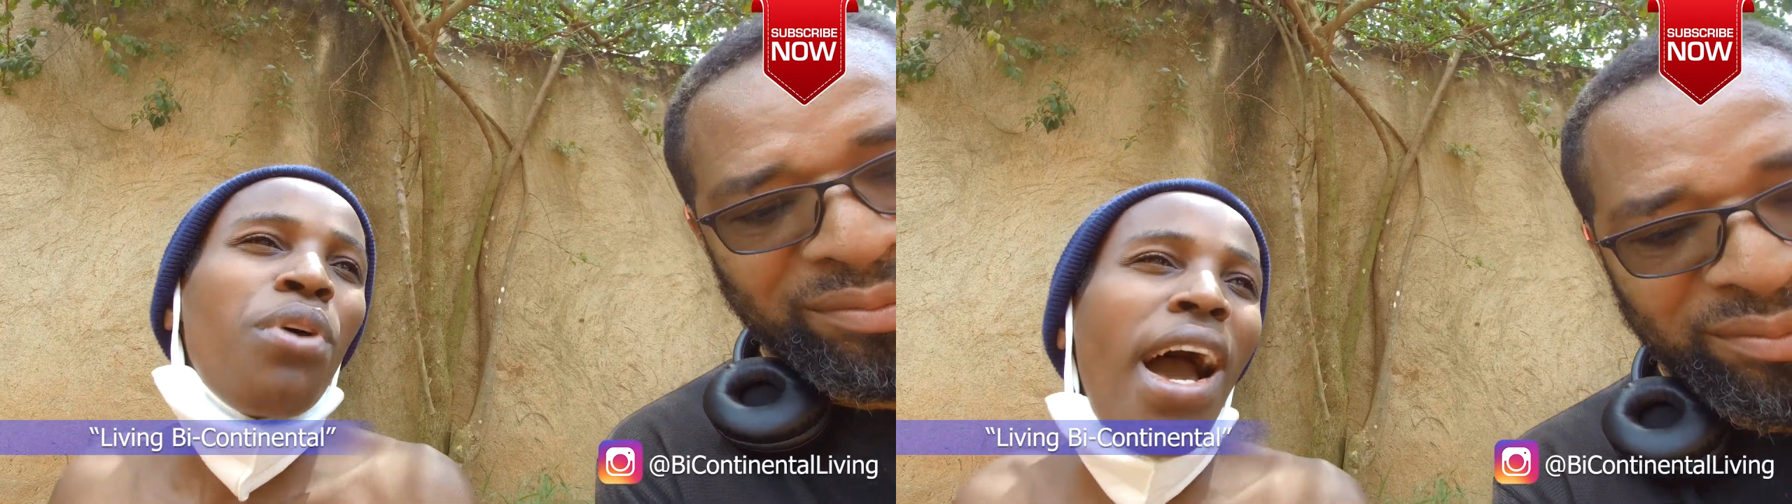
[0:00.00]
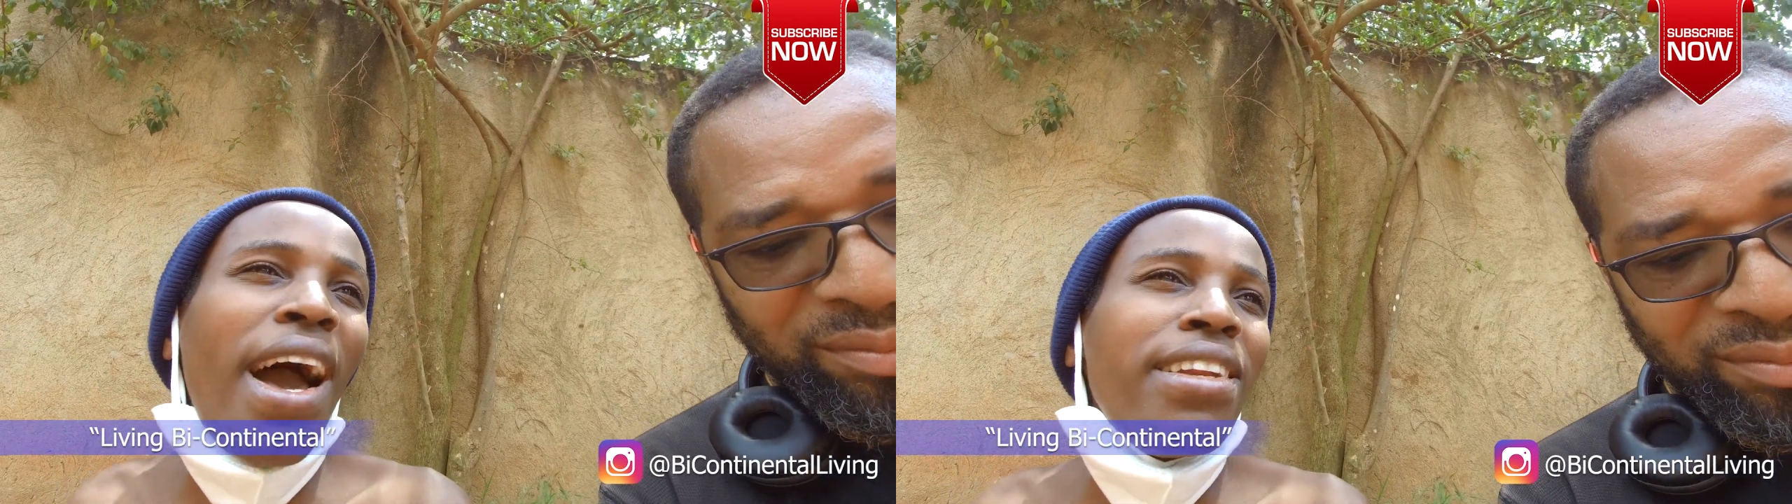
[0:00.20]

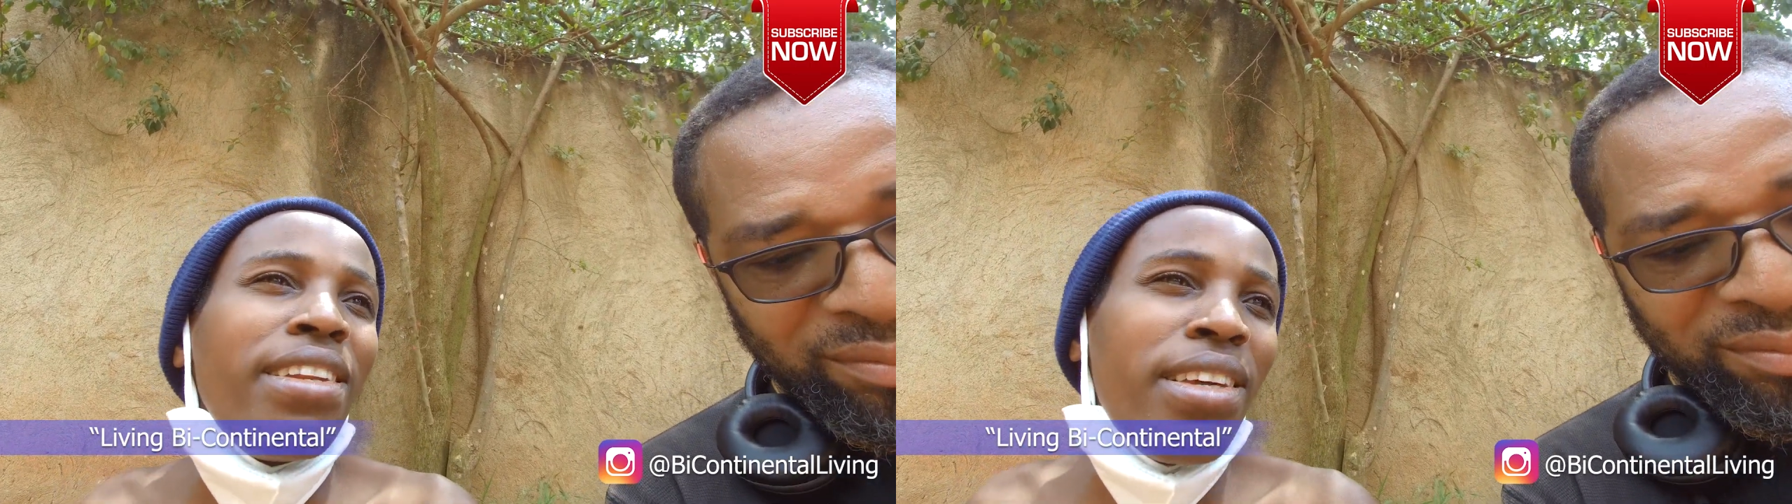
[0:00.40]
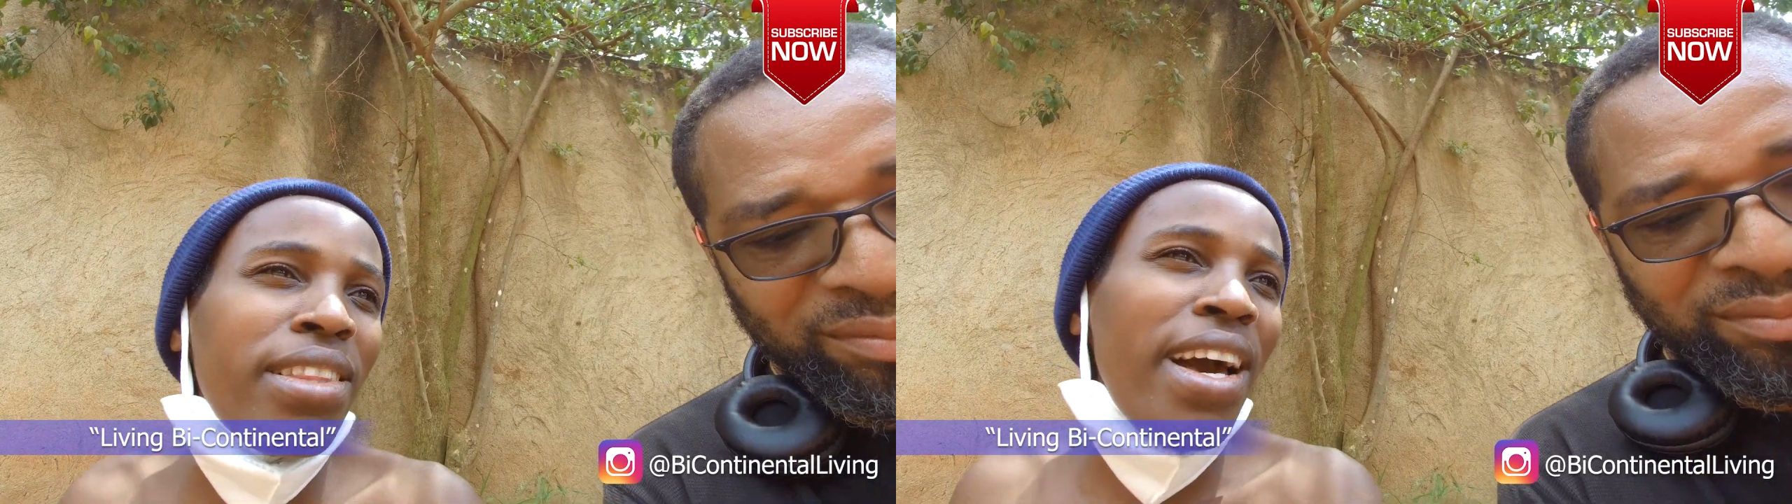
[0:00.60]
I
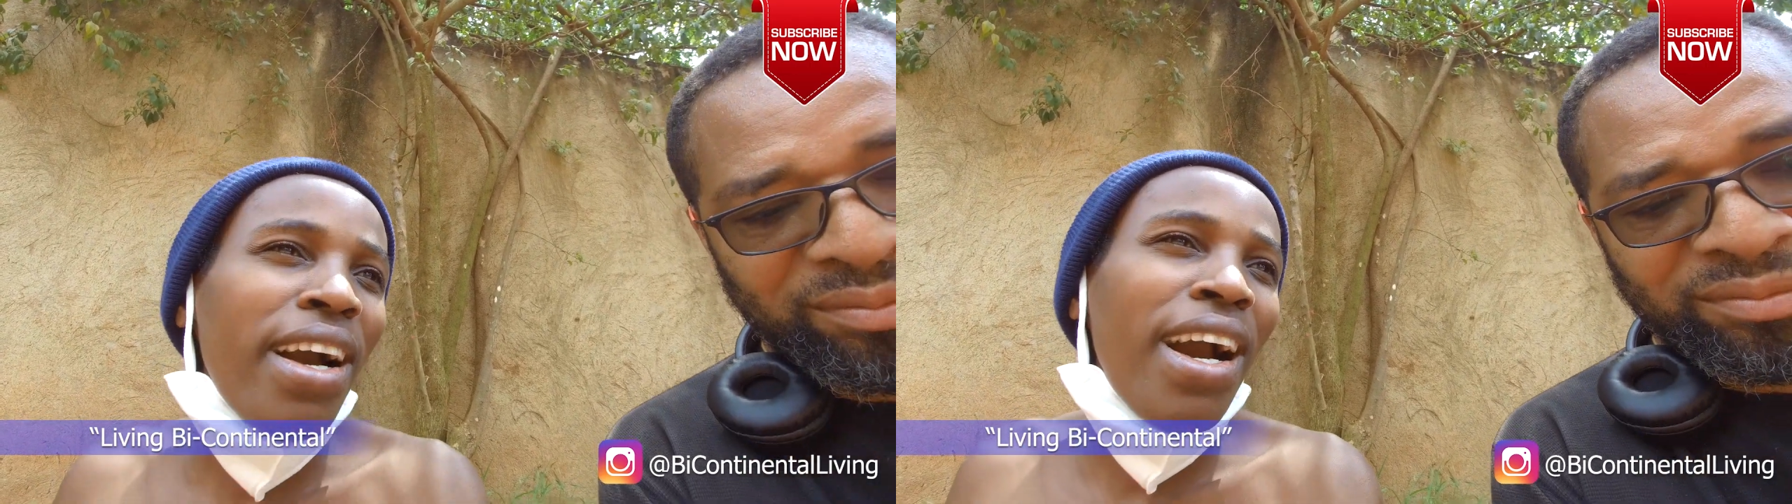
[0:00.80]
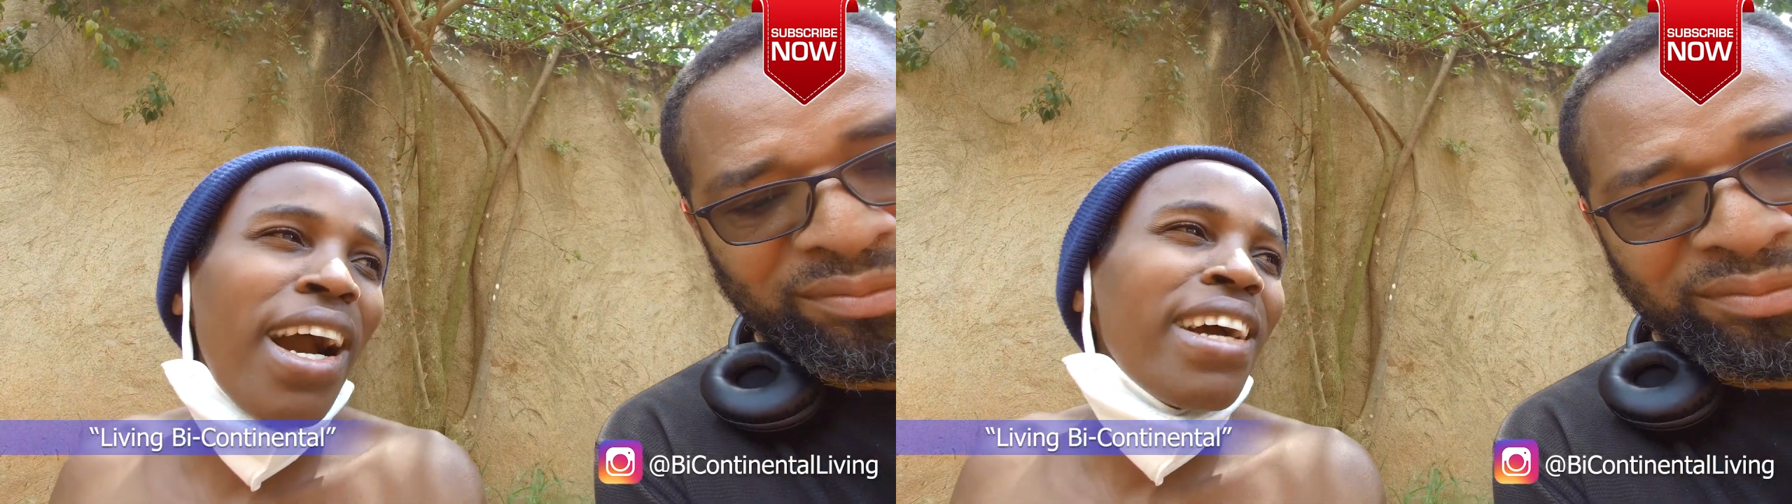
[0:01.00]
need the
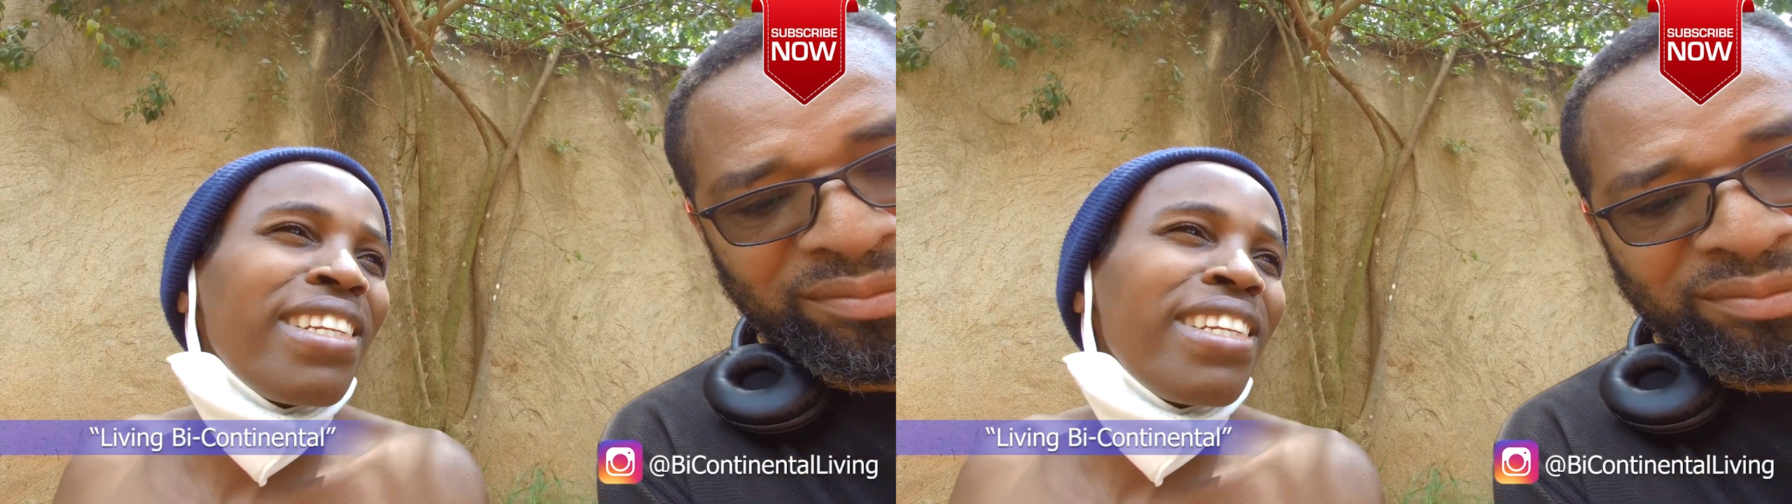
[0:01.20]
car,